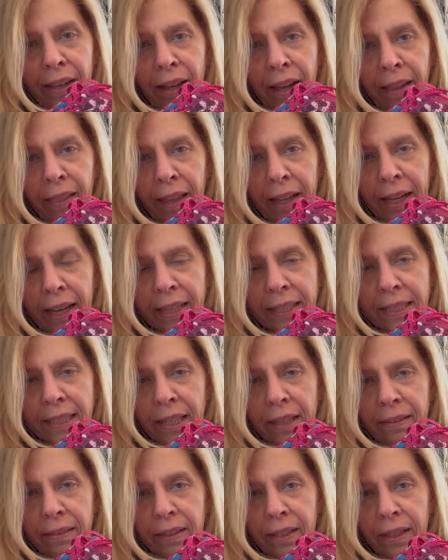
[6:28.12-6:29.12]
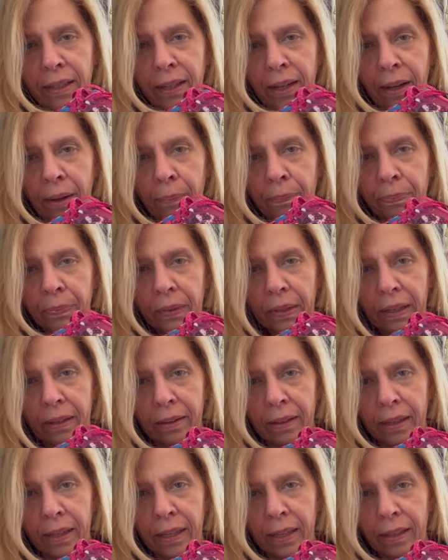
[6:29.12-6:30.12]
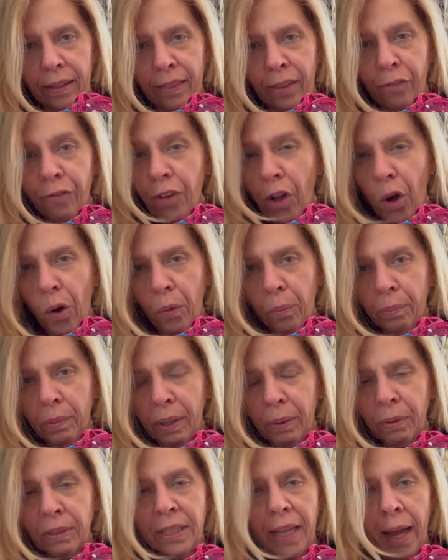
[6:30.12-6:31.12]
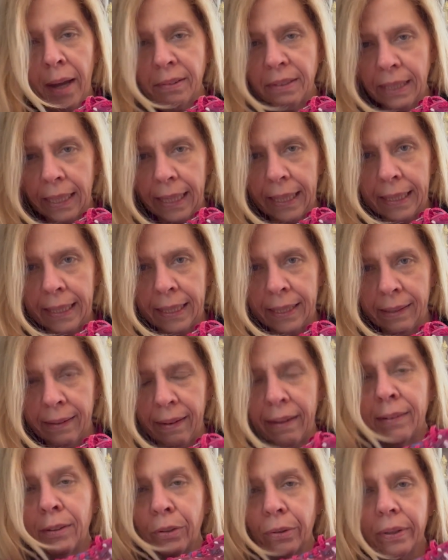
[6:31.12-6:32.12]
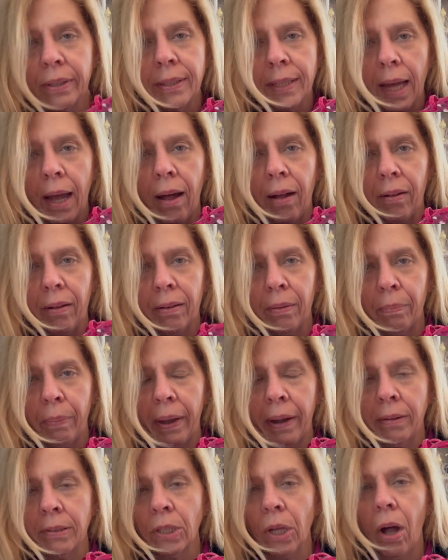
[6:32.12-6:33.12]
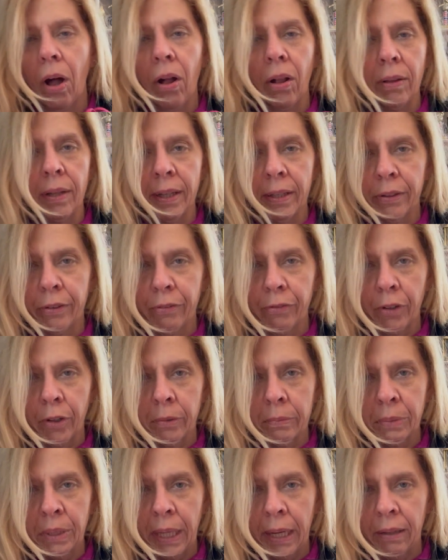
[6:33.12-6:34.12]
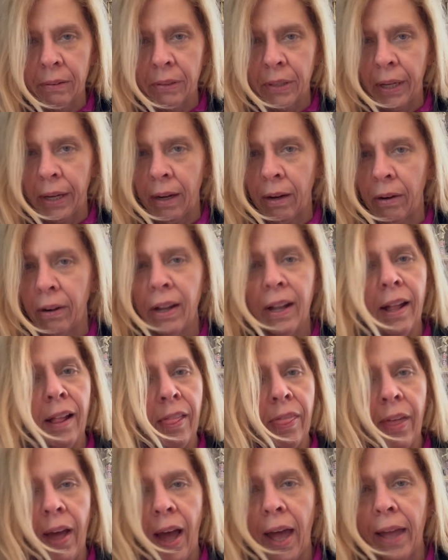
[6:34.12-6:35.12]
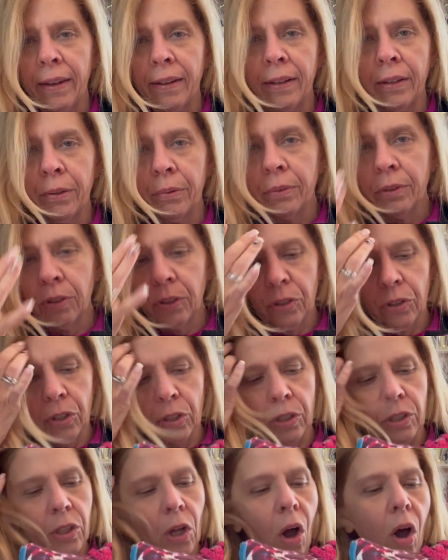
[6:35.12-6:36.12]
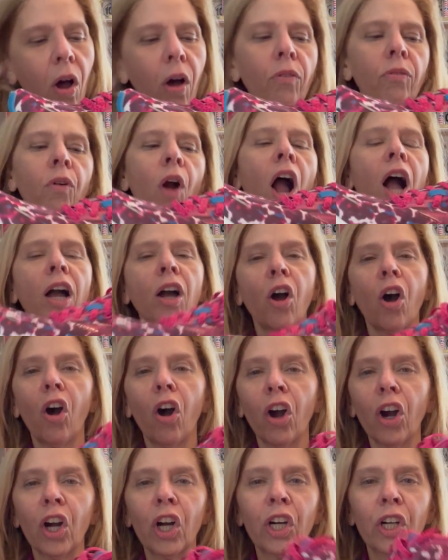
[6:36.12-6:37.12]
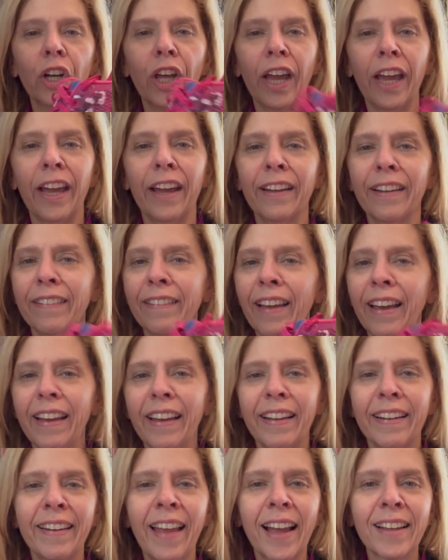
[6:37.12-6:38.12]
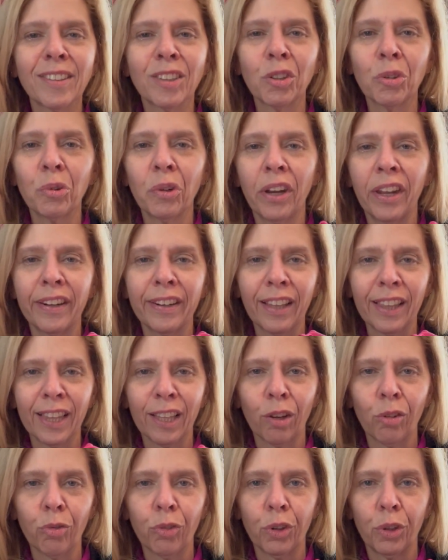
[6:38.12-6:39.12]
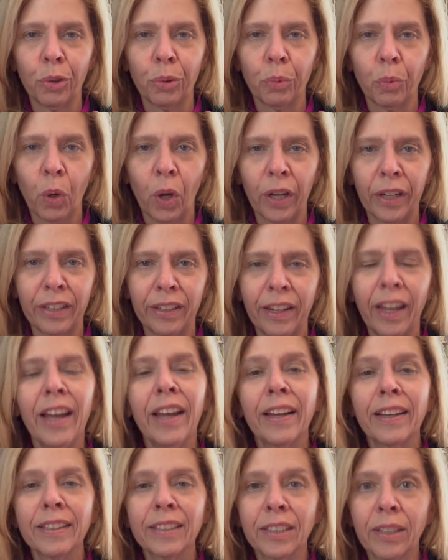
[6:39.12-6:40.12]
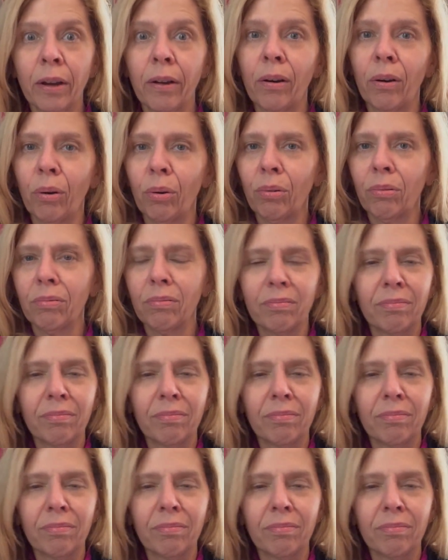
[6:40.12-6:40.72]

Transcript: Like I said, the foam was outdated, and you could tell compared to all the other foams out there that it was just rock hard and not doing anything for your run. So